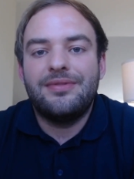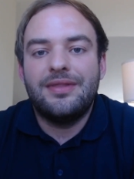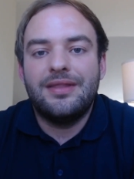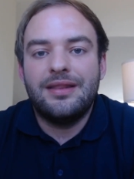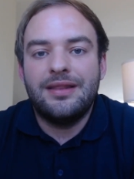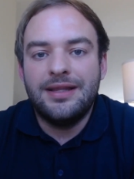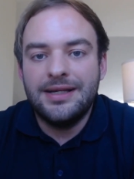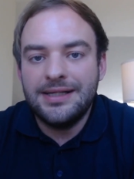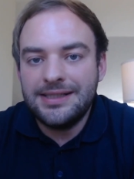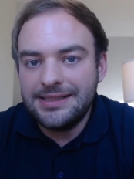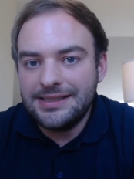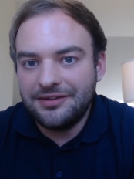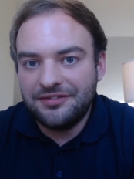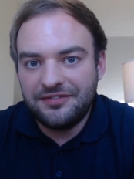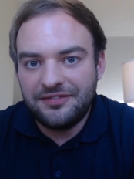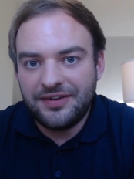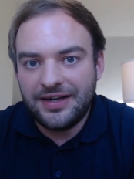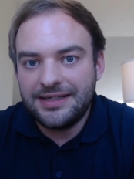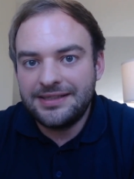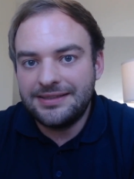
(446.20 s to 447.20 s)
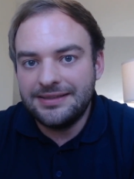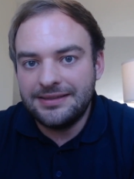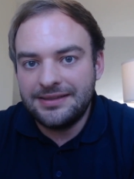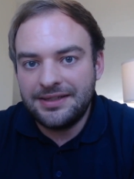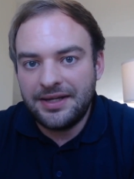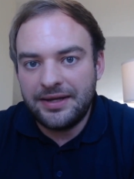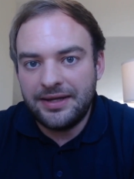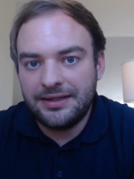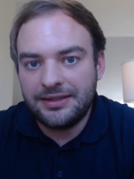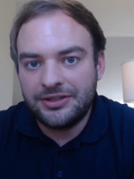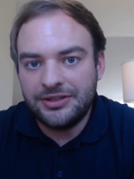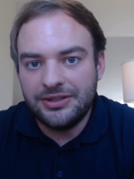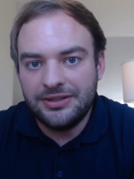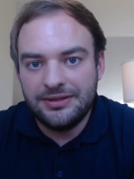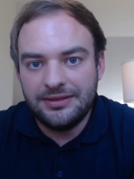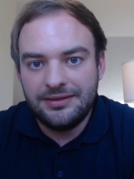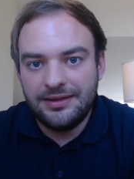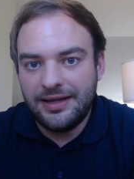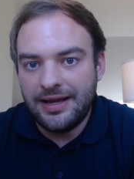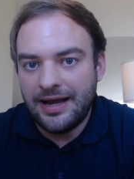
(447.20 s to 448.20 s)
This is the fastest
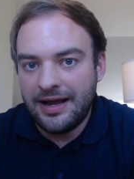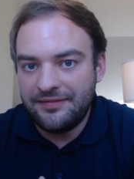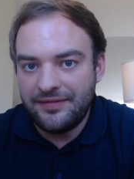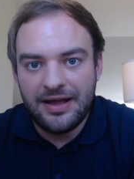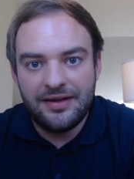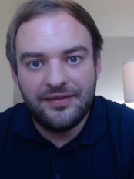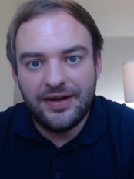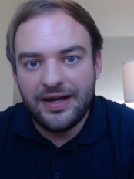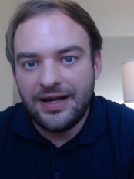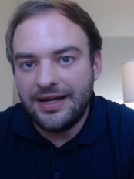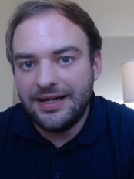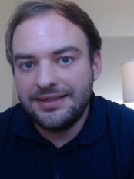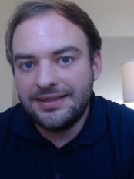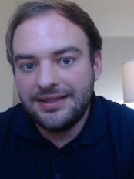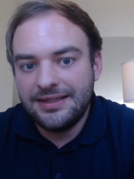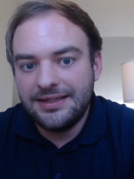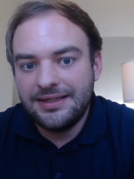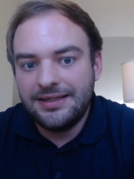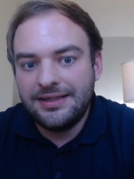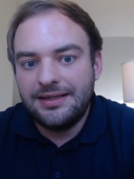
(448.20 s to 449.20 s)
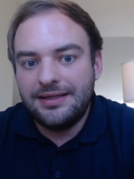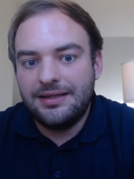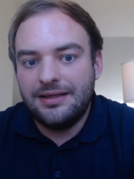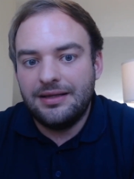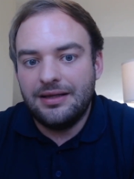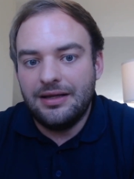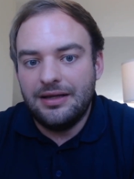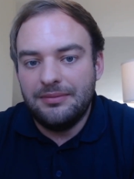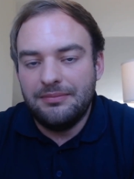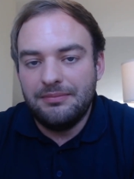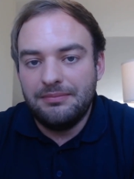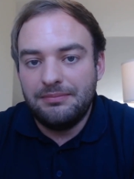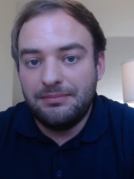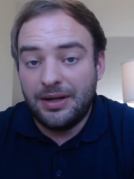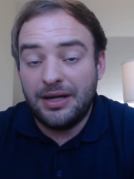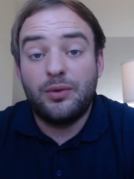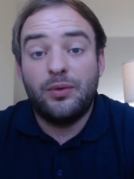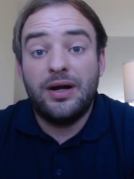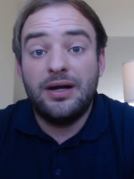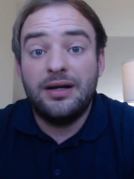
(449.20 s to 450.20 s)
connection I've ever had, by
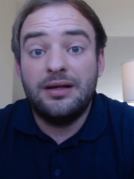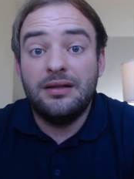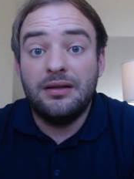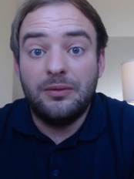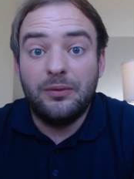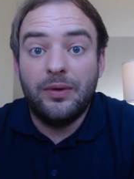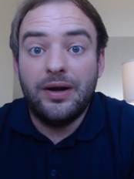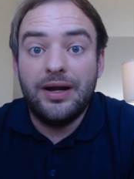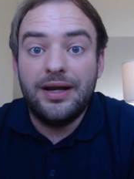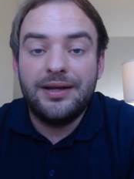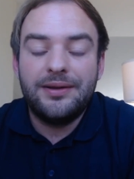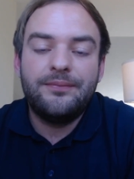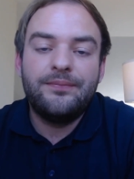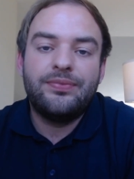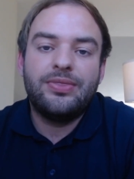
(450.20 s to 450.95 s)
quite a long way.